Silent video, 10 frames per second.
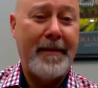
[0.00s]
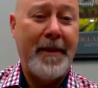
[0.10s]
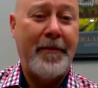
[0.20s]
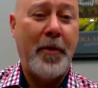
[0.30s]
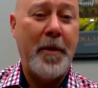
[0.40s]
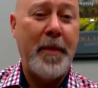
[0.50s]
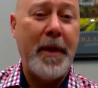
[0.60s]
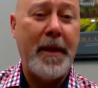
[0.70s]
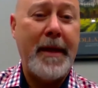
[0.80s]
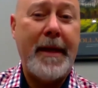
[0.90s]
The
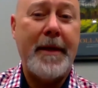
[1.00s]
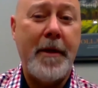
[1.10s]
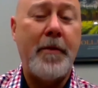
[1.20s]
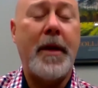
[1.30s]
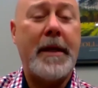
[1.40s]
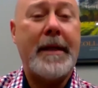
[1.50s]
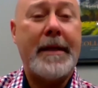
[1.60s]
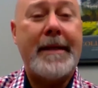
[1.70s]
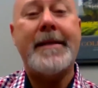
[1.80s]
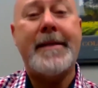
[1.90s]
affordability, no one
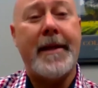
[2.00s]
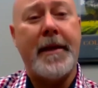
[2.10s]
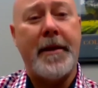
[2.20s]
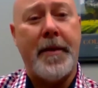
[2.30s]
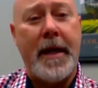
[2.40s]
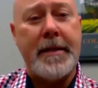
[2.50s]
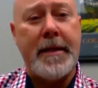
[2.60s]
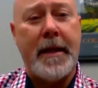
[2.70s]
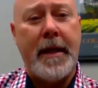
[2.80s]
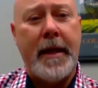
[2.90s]
can
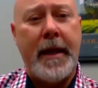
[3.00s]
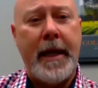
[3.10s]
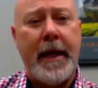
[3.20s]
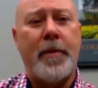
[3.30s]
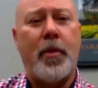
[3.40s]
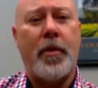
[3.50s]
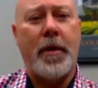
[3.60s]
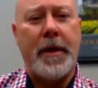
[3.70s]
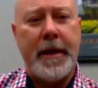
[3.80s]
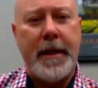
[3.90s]
decellularize animal
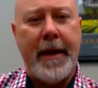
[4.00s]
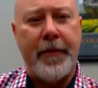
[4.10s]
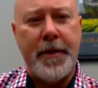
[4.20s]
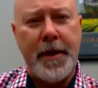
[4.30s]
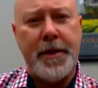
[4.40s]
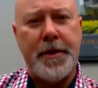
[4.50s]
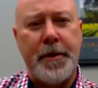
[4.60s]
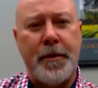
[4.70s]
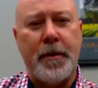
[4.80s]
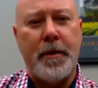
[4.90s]
or cadaver
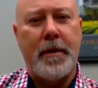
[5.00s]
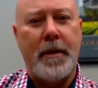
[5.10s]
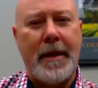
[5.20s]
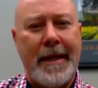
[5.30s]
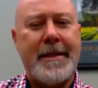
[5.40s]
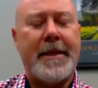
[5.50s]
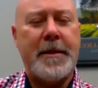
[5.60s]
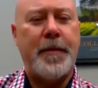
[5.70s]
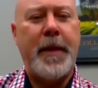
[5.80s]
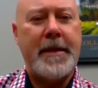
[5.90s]
tissue less
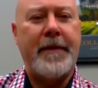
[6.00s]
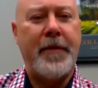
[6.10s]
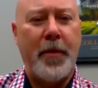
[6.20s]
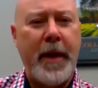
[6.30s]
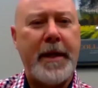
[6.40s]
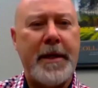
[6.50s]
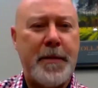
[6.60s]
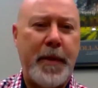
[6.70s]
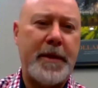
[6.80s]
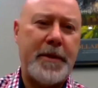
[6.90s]
expensive than we can
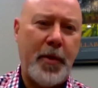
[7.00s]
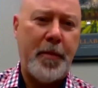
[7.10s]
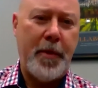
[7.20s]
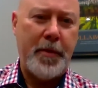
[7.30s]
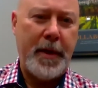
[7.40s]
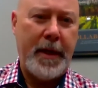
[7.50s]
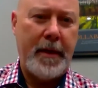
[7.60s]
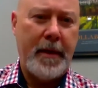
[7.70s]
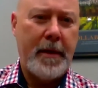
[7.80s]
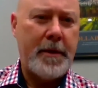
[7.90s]
spin soy protein.